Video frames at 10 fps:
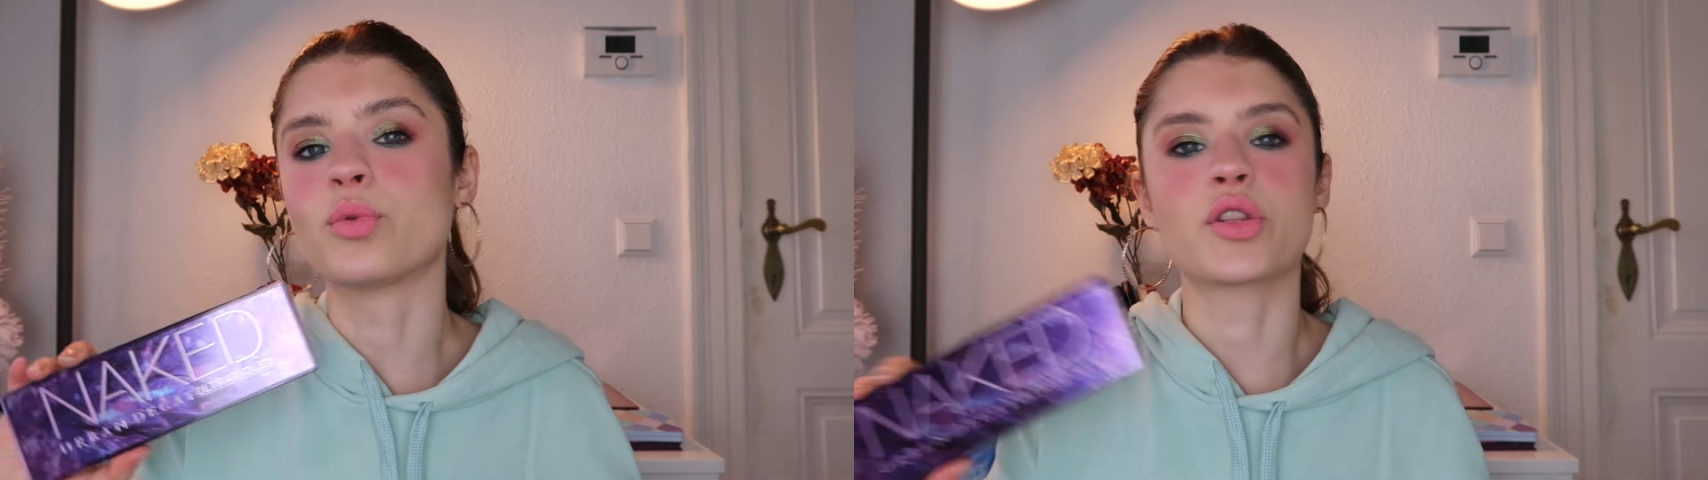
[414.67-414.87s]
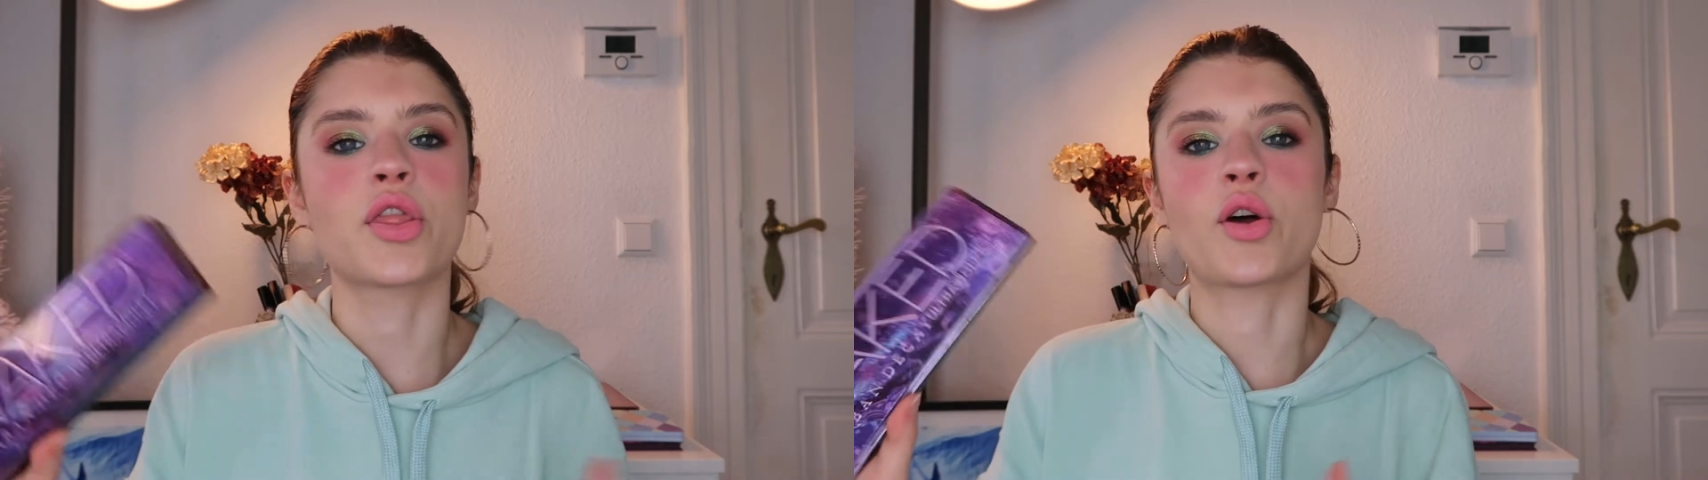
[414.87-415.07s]

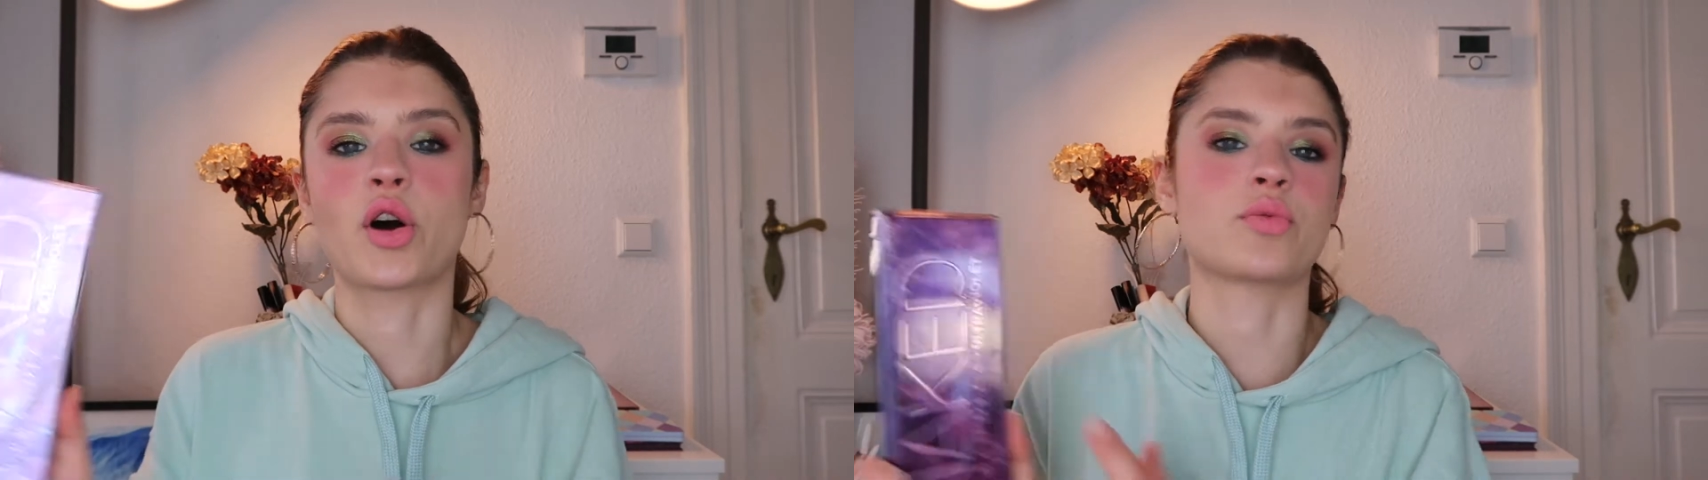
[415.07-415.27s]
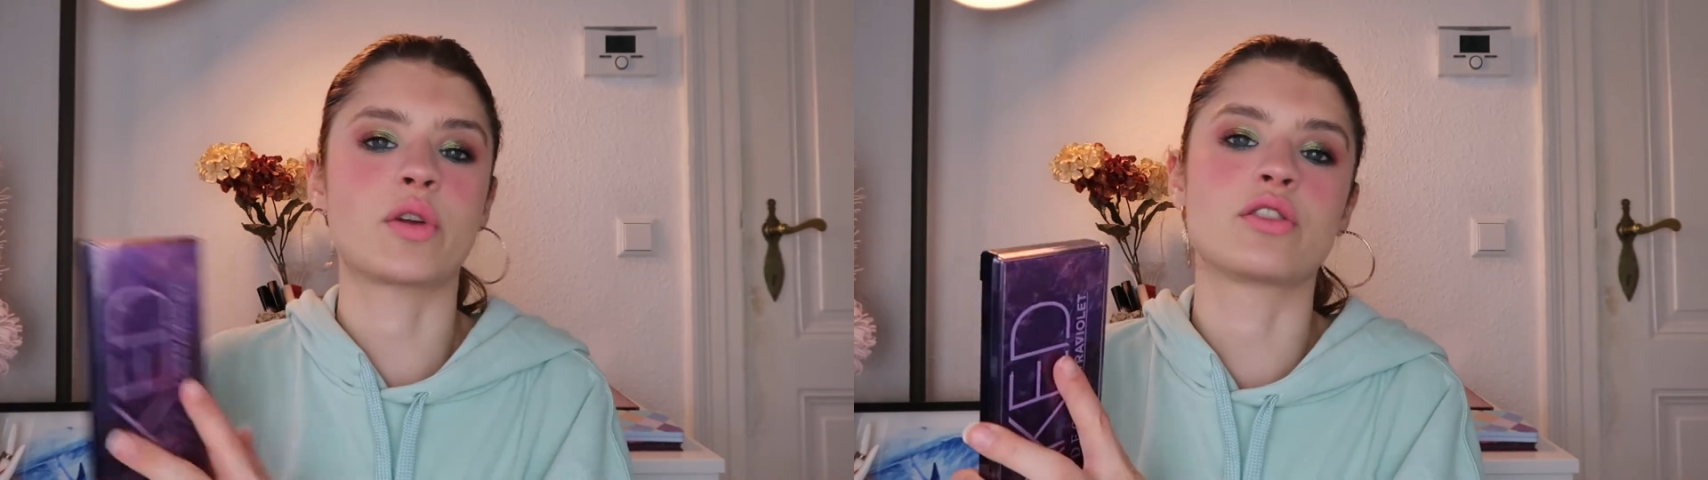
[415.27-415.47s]
would
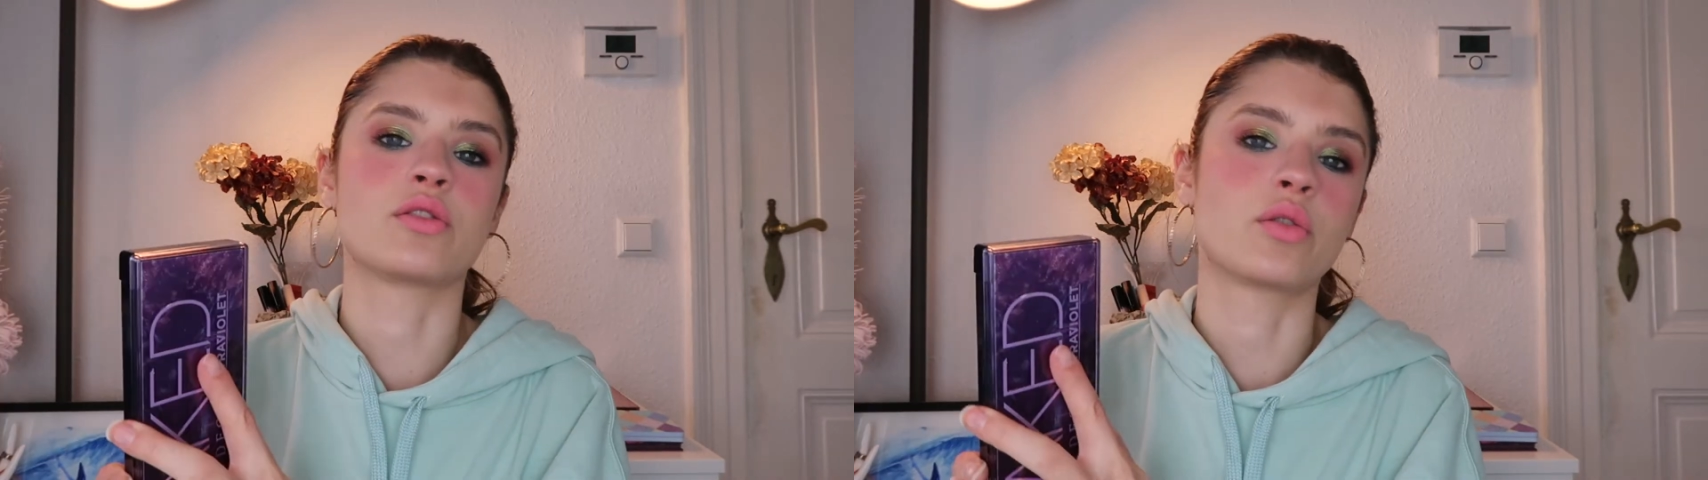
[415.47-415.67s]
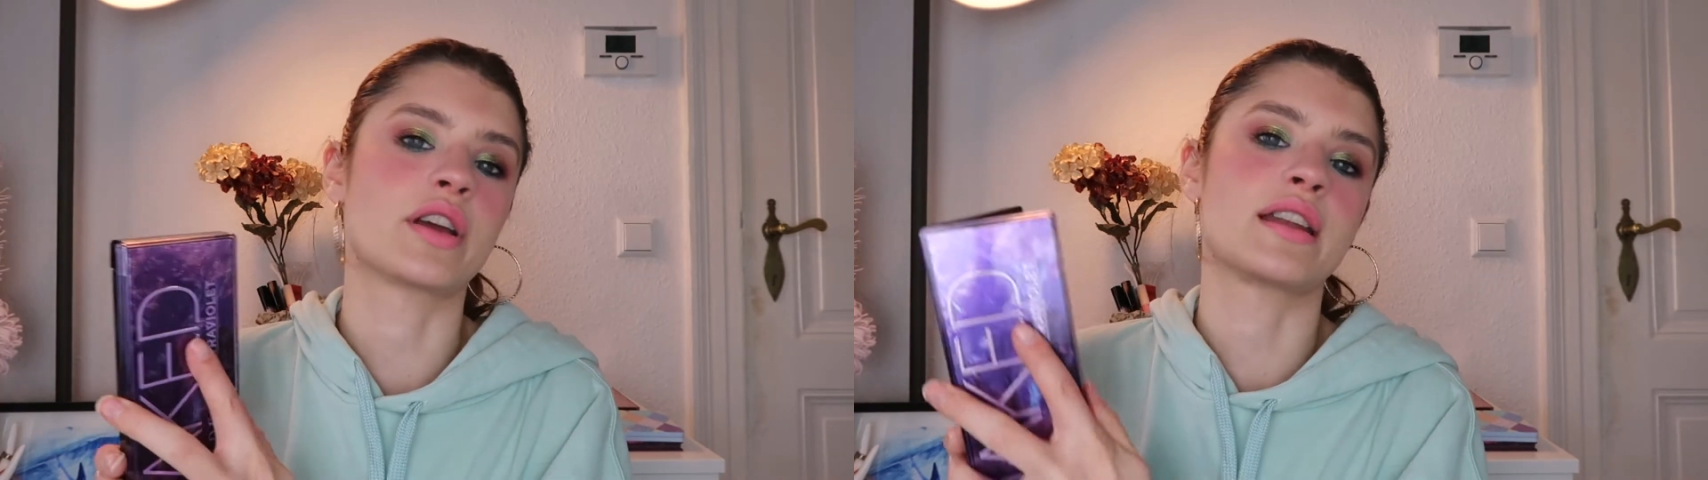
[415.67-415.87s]
thought when you
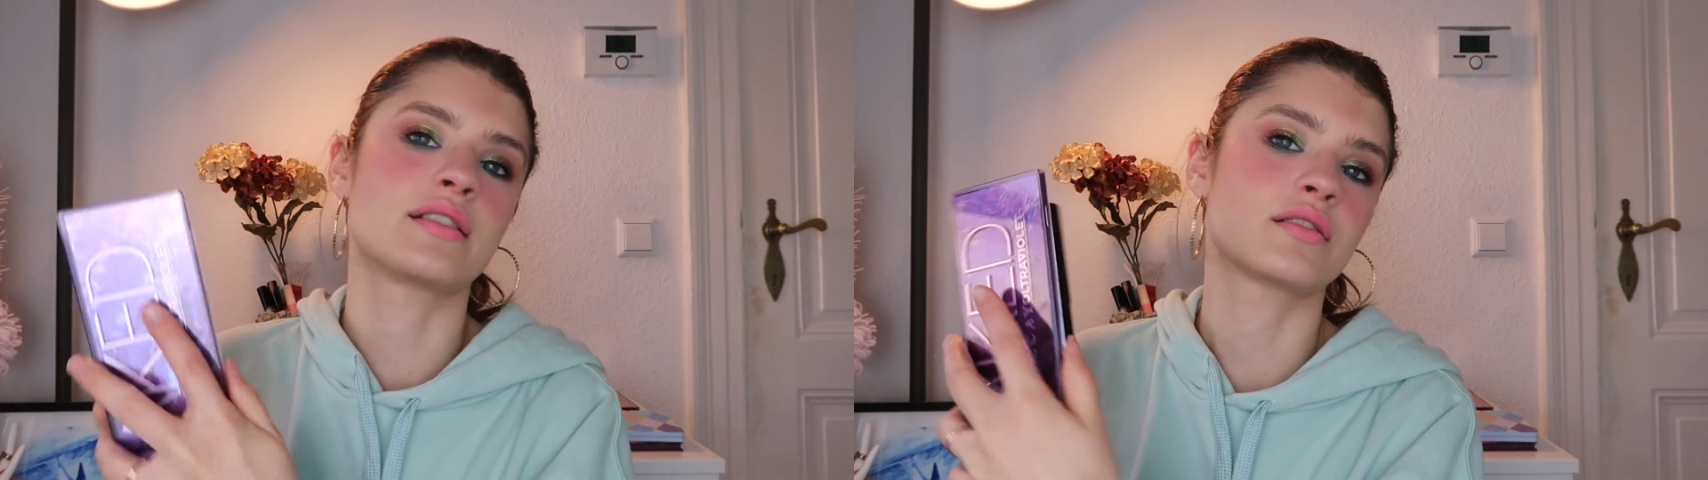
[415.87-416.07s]
look at it.